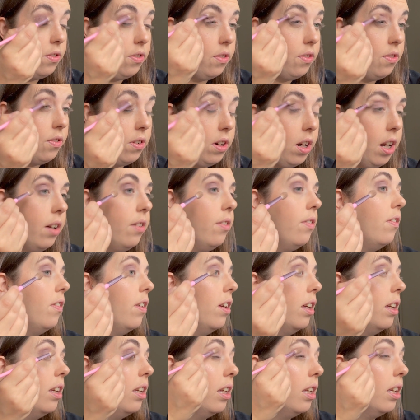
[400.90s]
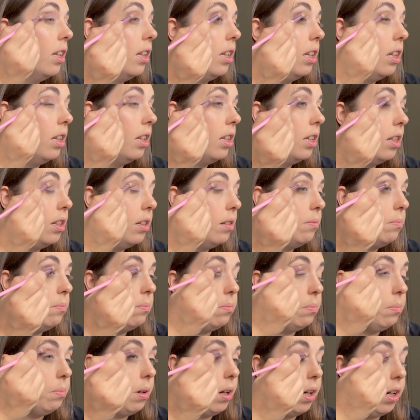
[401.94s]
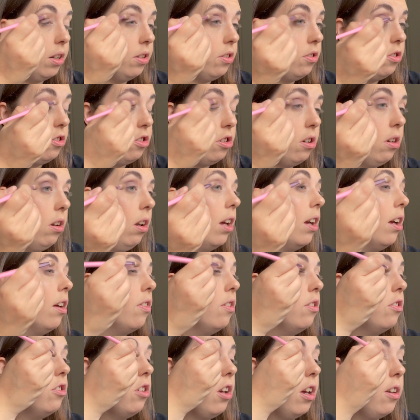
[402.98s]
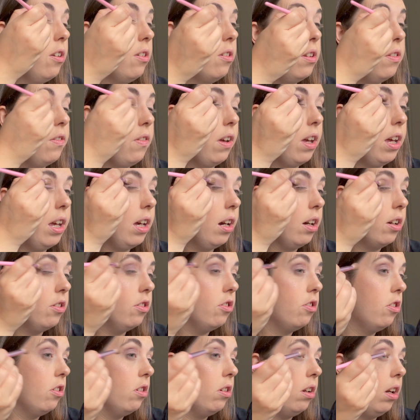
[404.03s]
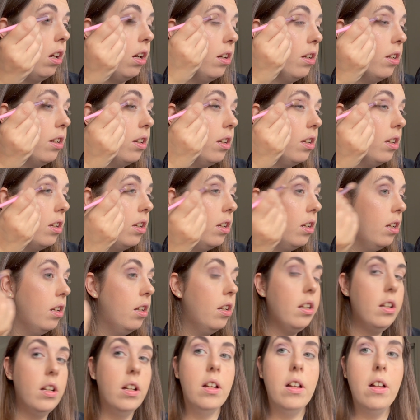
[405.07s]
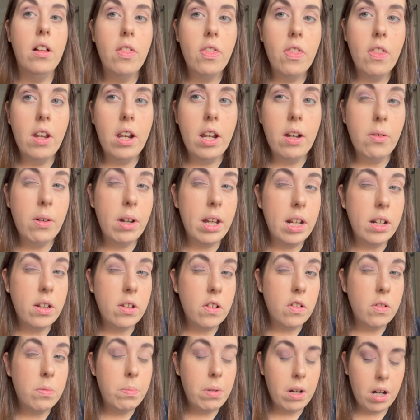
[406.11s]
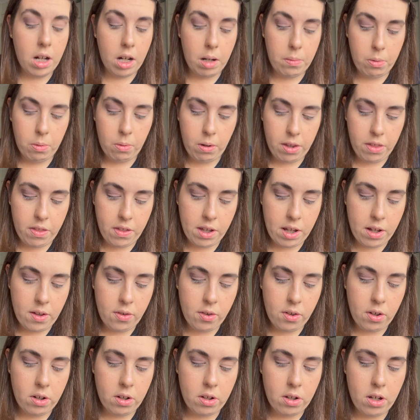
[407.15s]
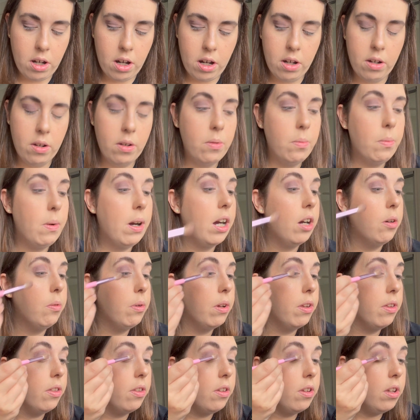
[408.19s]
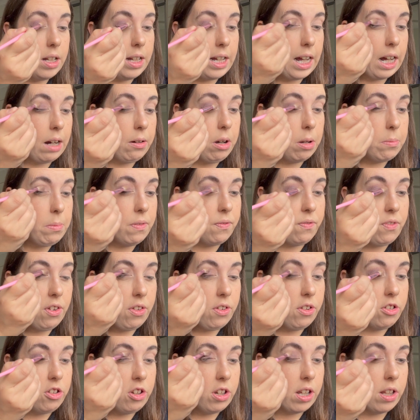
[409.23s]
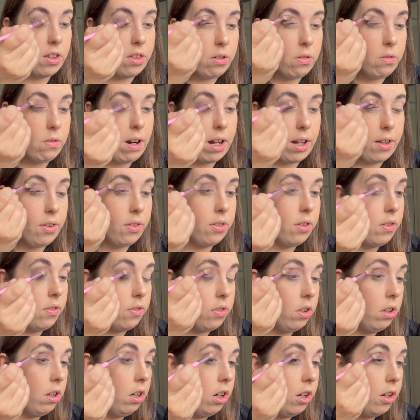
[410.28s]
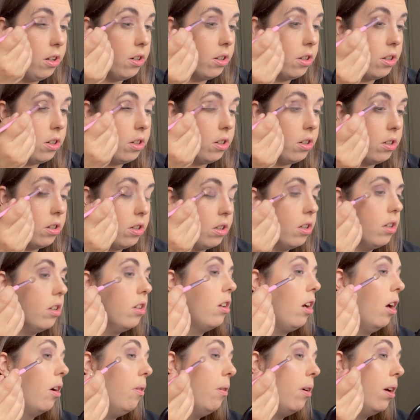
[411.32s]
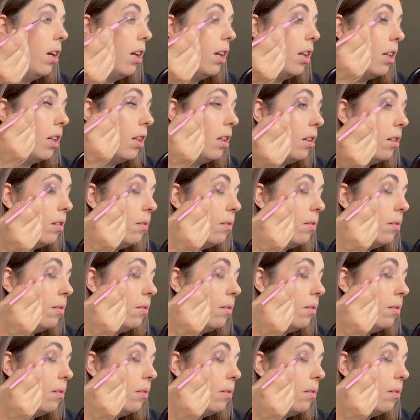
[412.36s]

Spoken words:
fluffy, but I do like the tone of it. I do like the little hint of purple. I think it's going to go well with how I'm envisaging the rest of the look going.